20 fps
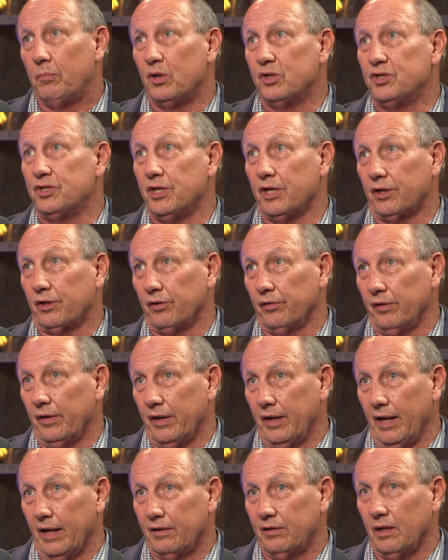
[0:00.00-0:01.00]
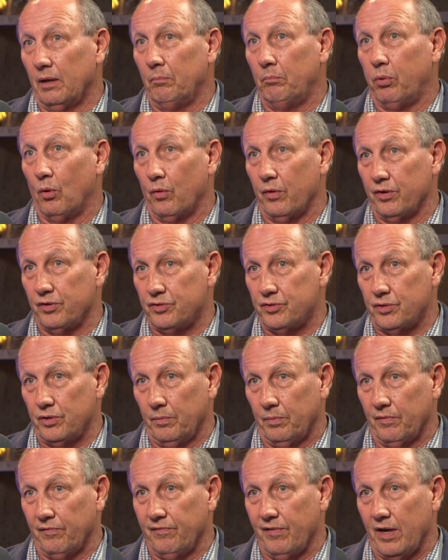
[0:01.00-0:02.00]
particularly at the Board of
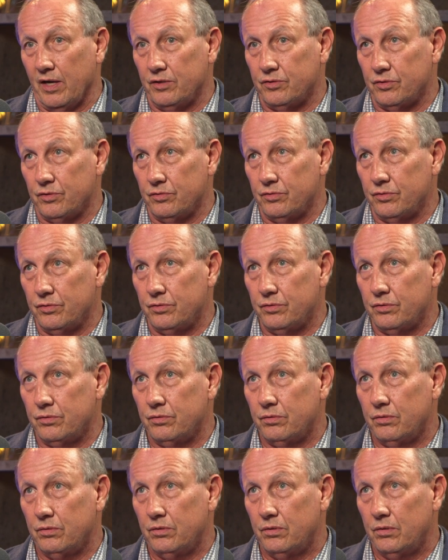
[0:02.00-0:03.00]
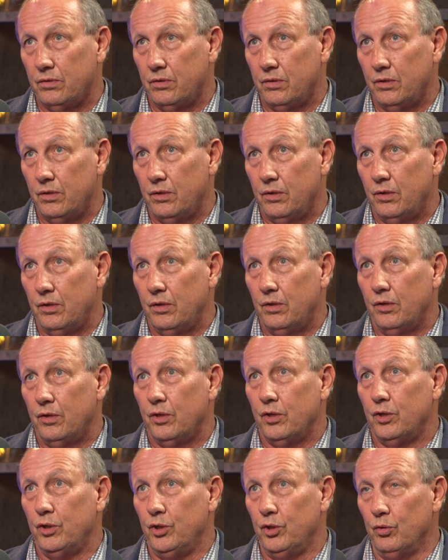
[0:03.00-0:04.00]
Supervisors,
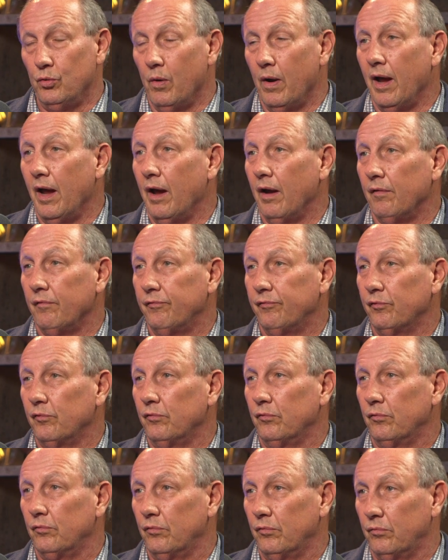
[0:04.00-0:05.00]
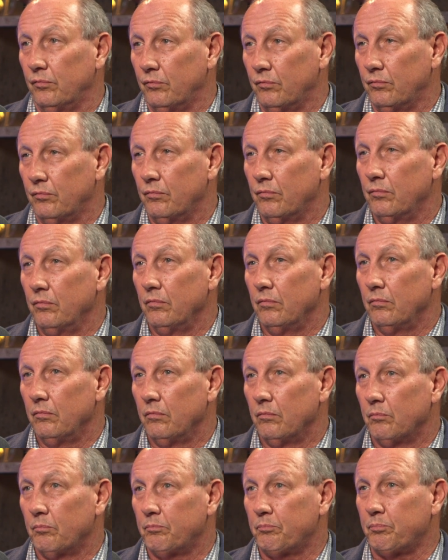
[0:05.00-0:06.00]
you have
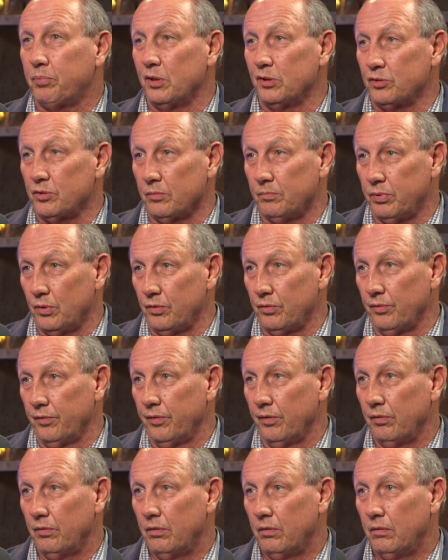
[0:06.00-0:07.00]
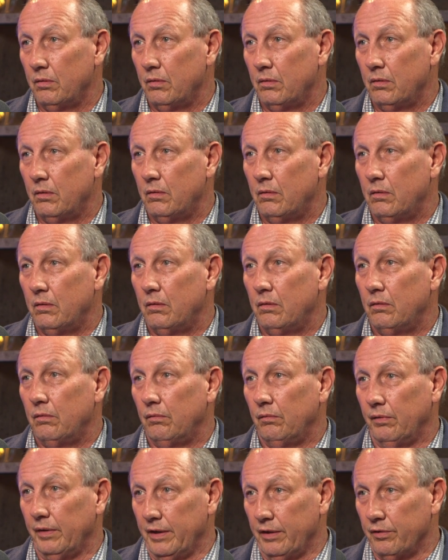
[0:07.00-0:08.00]
principled
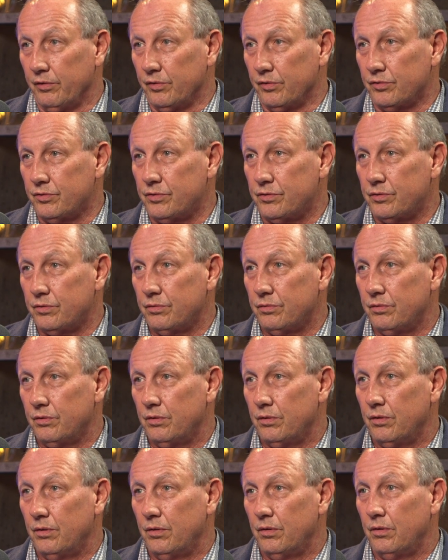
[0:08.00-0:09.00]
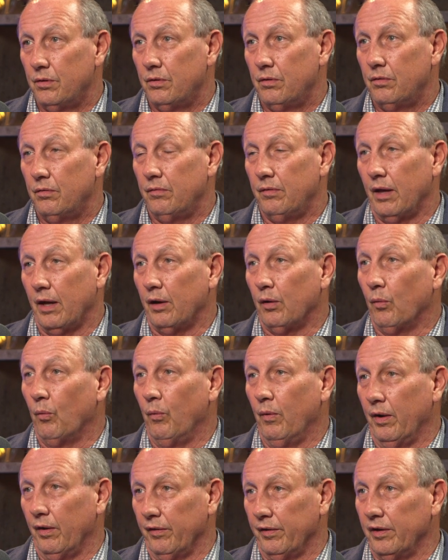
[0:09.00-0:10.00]
leaders that are
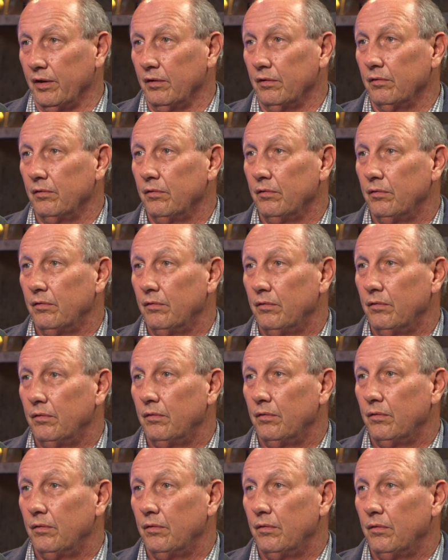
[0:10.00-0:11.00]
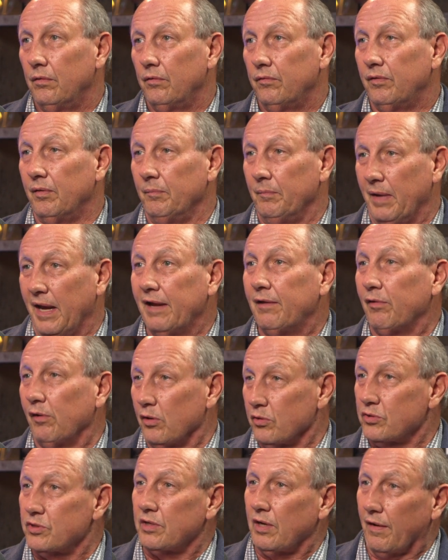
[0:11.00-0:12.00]
willing to make
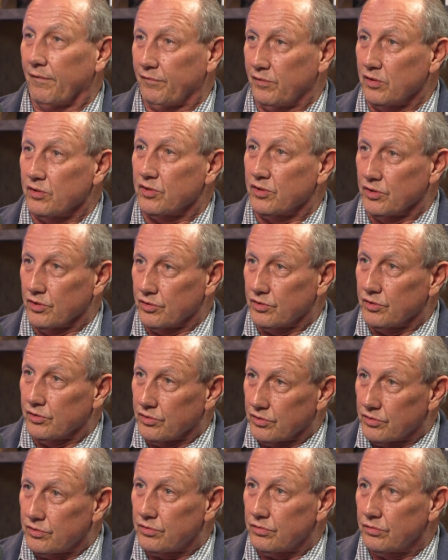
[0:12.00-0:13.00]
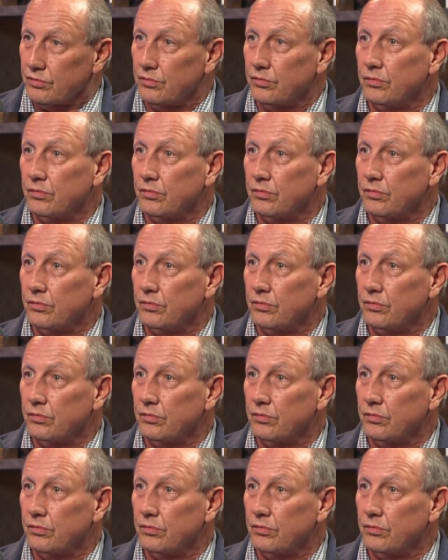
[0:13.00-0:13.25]
those tough decisions,